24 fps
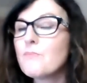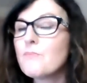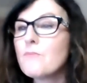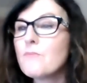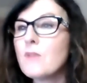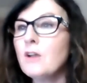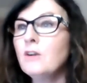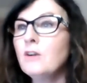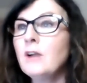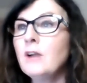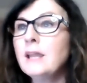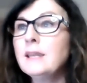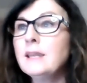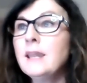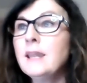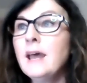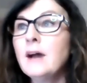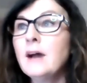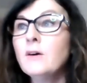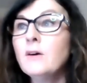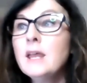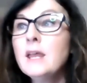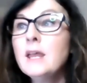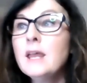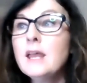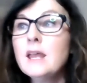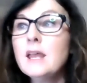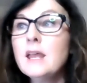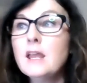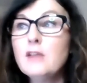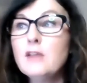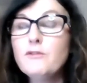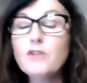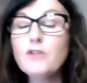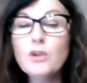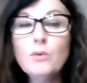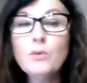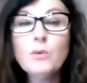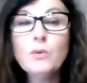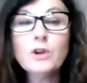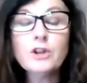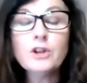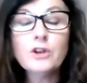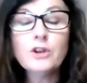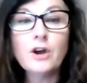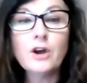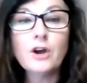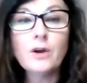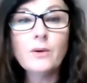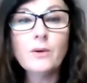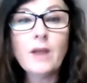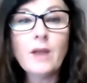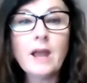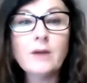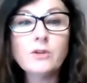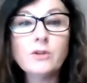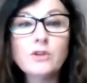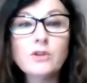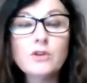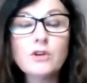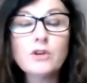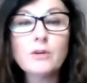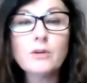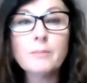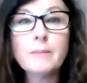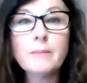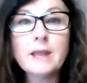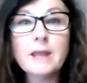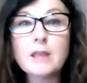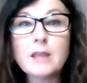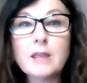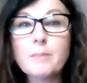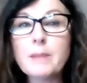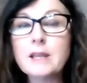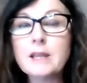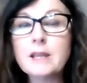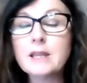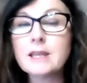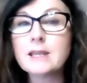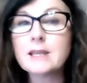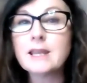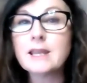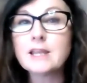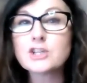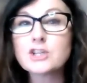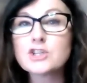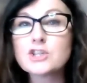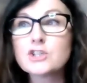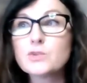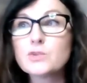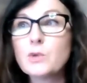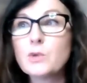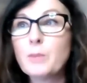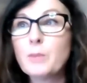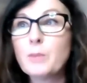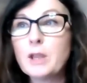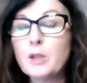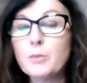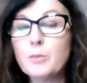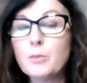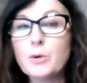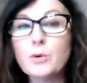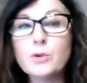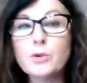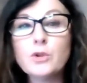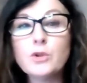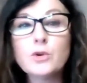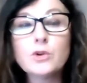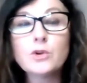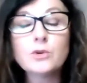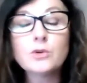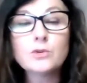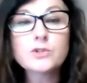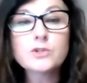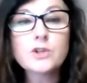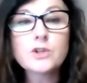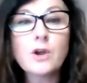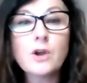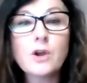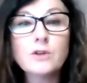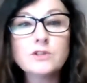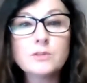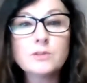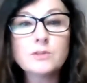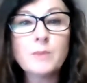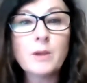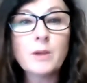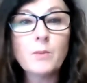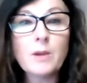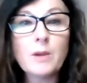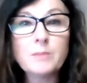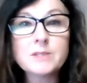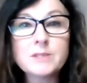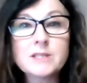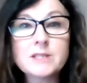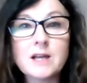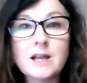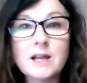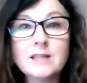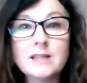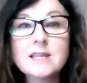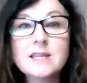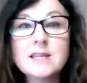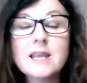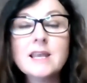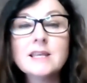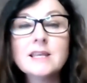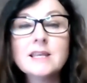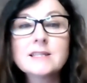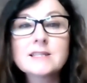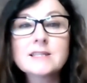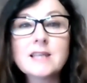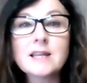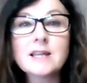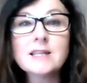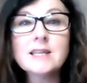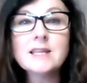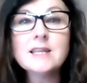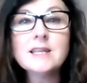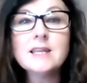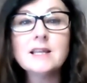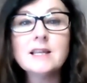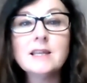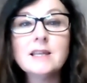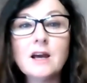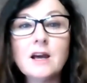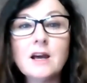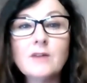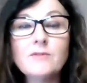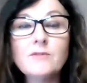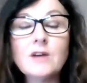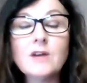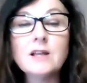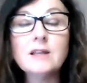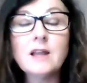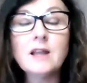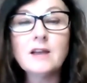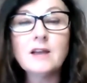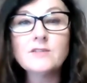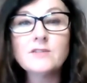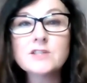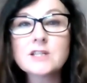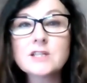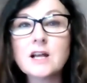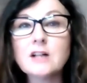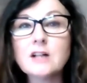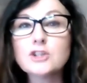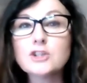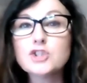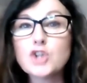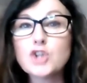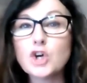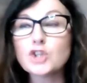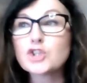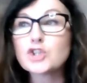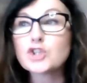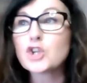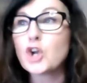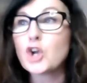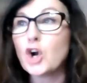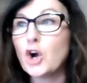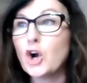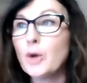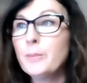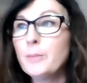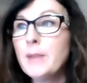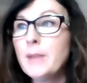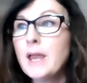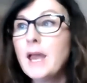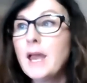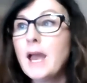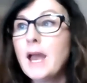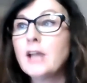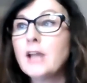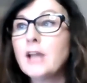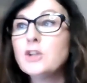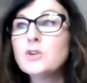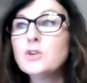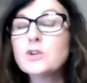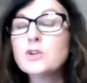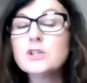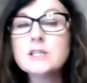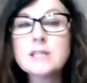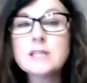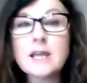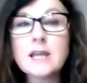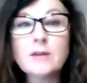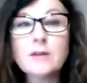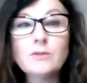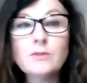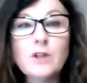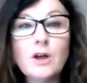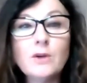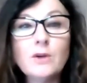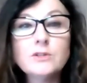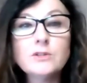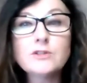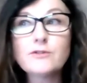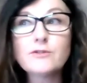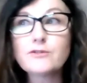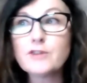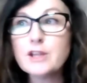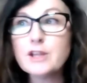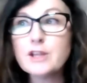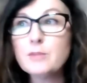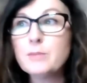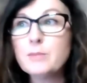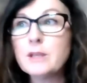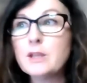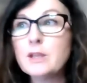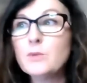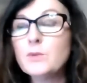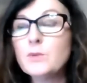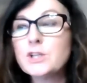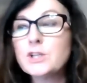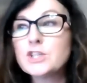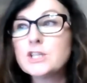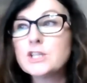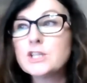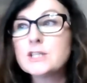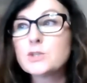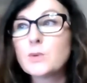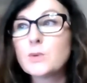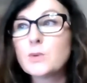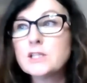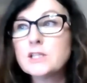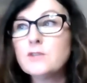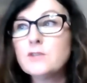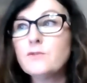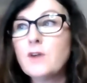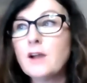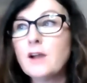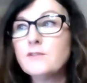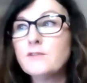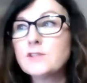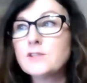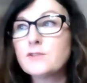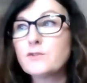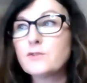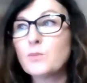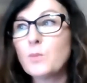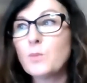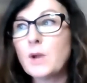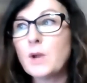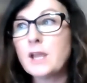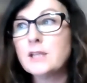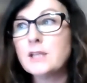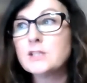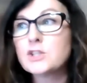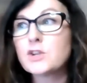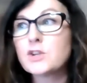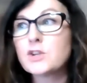All right, now, if you want to know how you can make better connections with people, you can also go to my website, sunnylovelifestyle.com, and you can download a freebie, which is 25 different ways to